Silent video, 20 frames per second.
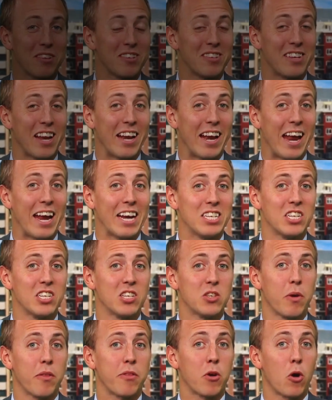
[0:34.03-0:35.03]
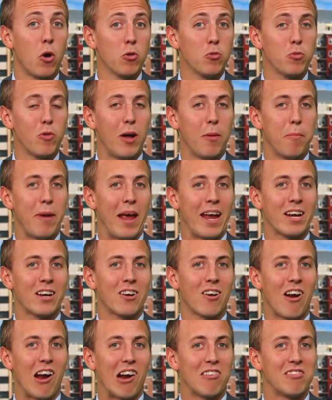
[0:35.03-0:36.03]
real estate agents with Coldwell
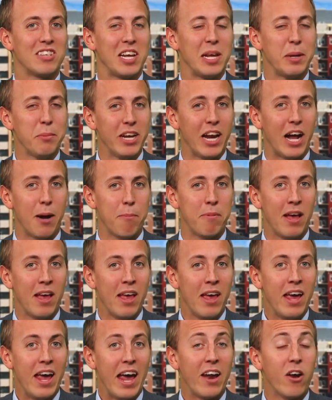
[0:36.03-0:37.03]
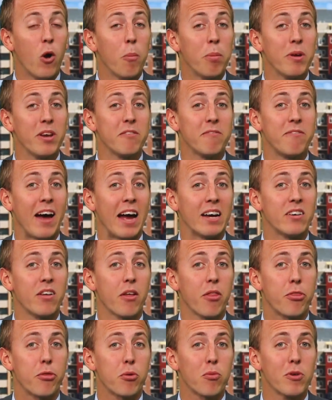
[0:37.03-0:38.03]
Banker are teaming up and hoping to
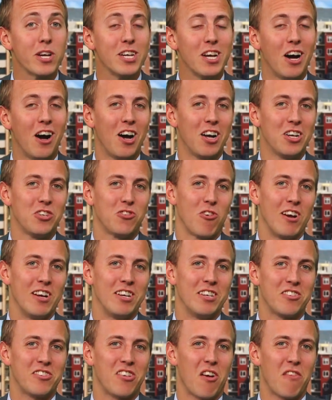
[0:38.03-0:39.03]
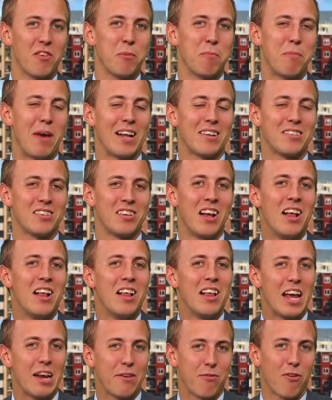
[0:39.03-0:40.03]
find 300 deserving pets
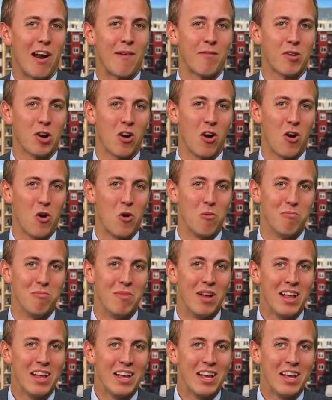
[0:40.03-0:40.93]
a forever home.